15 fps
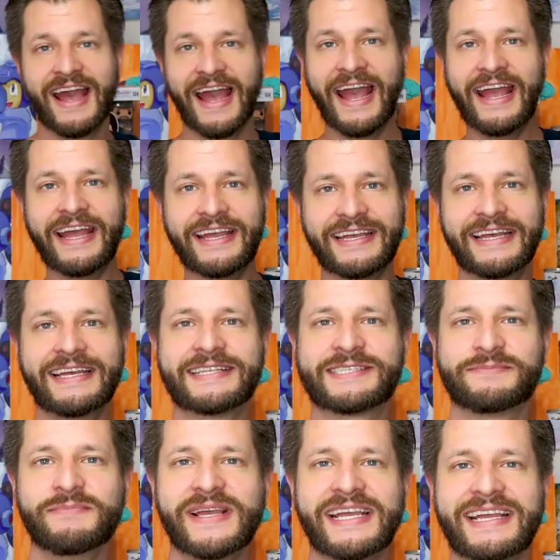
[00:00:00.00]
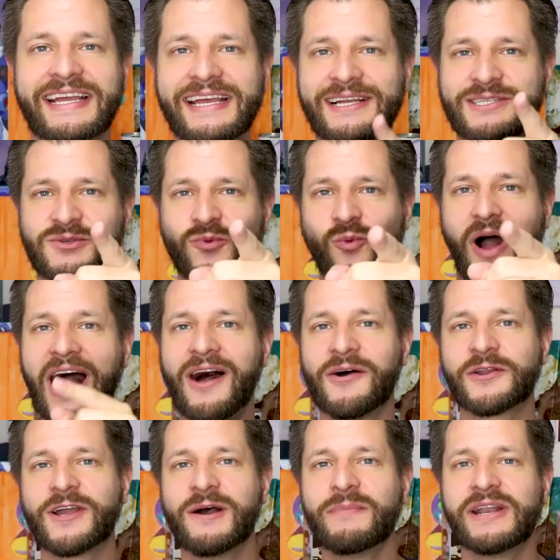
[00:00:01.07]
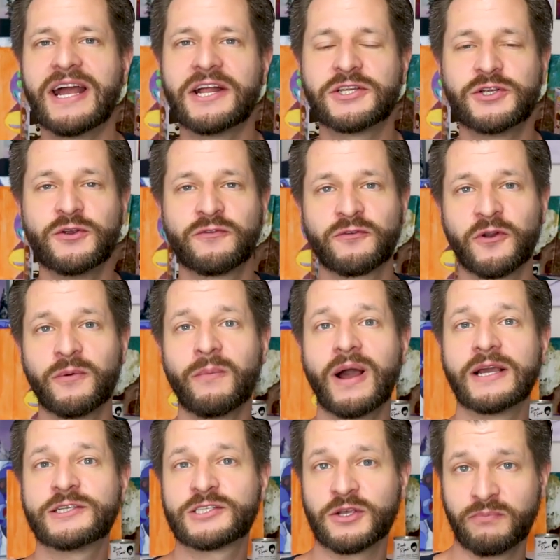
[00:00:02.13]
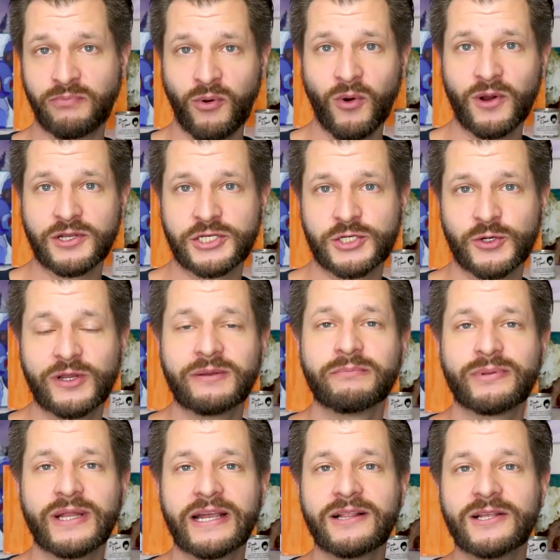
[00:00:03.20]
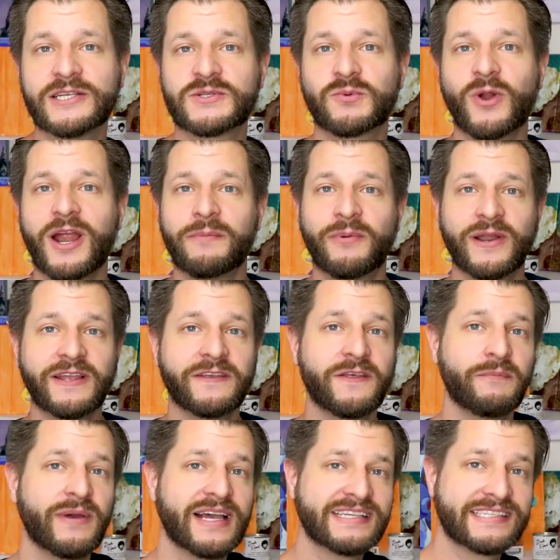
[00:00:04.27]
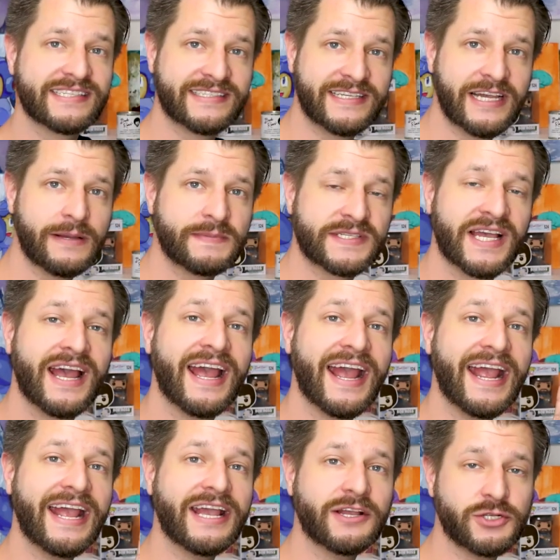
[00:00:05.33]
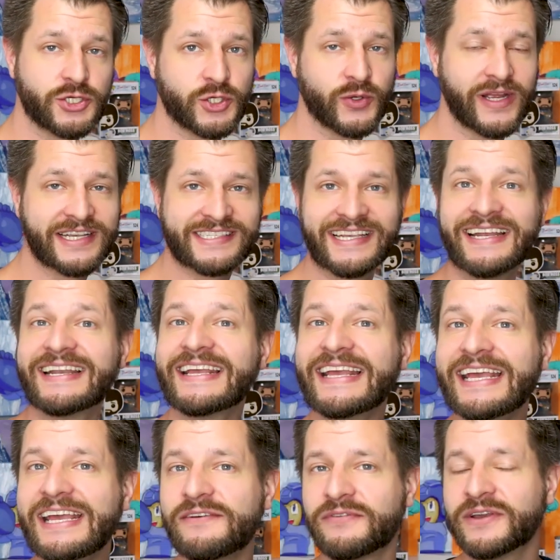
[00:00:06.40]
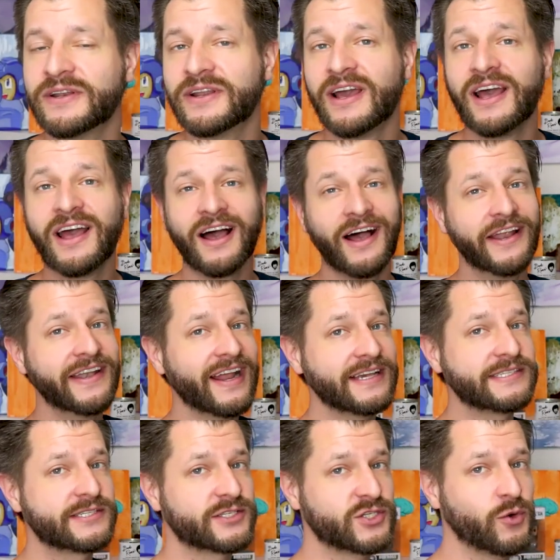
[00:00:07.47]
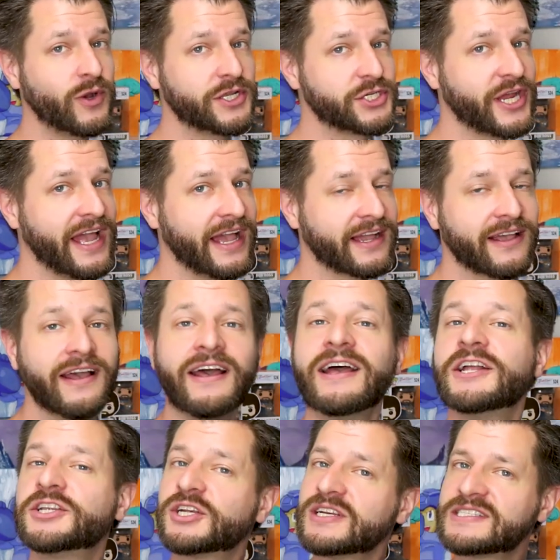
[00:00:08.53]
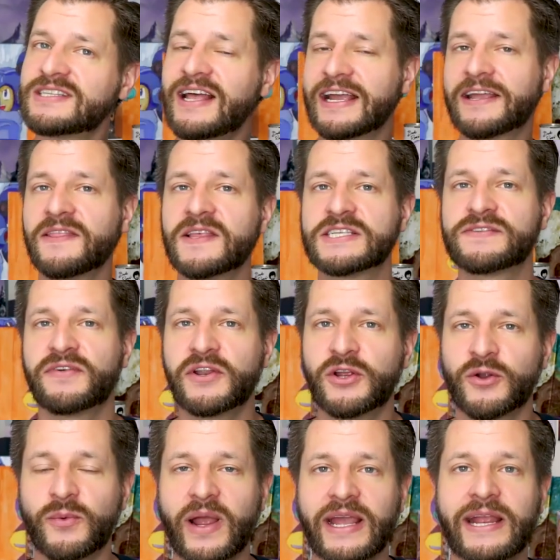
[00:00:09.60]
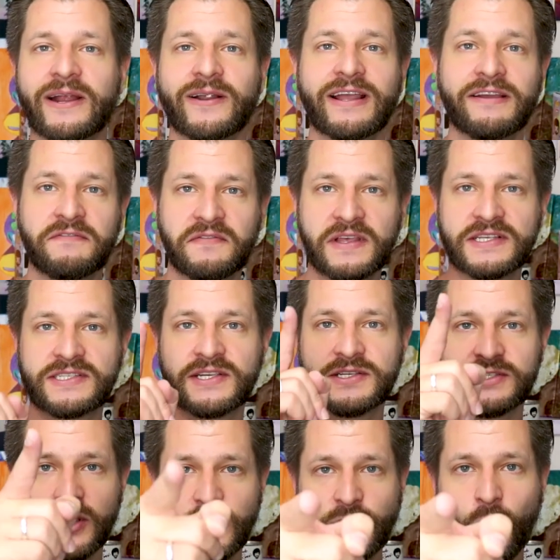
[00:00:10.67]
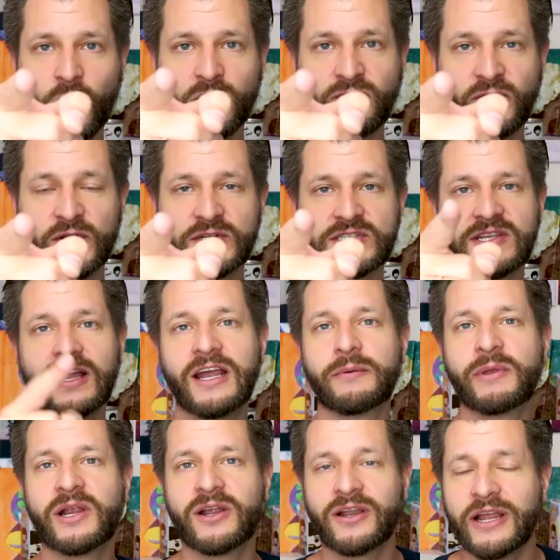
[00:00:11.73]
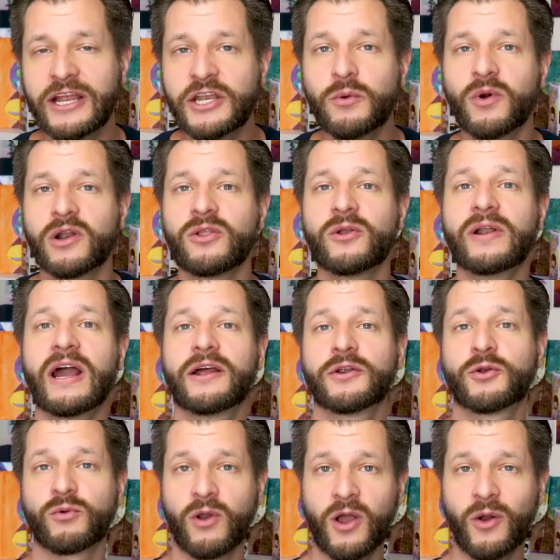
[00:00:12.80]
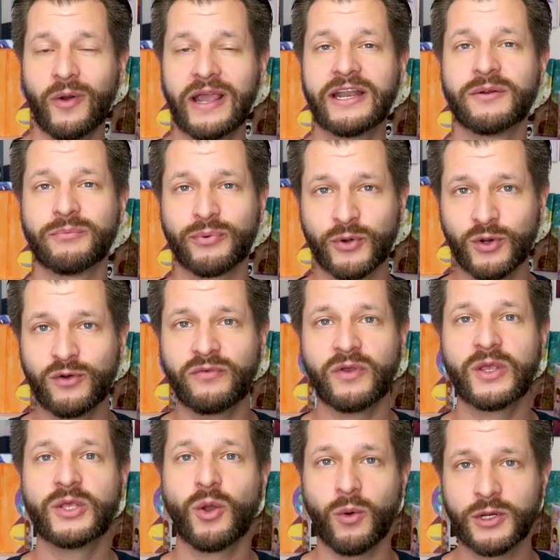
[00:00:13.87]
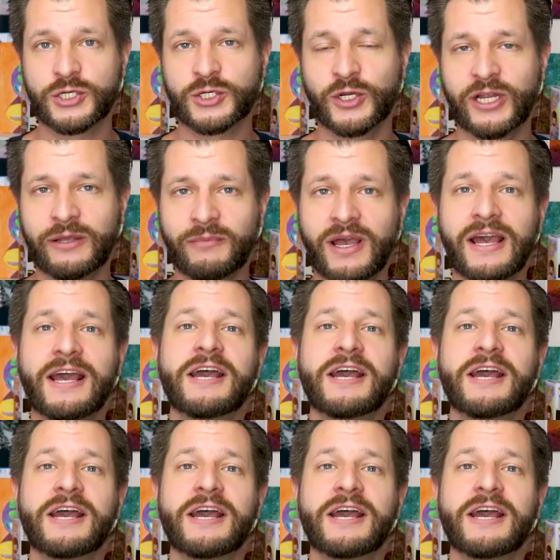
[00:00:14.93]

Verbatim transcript: Hey, it's me, it's Wild, coming at you from my support stream playlist where I bring you the best tips and tricks and even a nice Twitch hack, just like in this video right here. If this is your first time here and you wanna learn how to grow and improve your stream,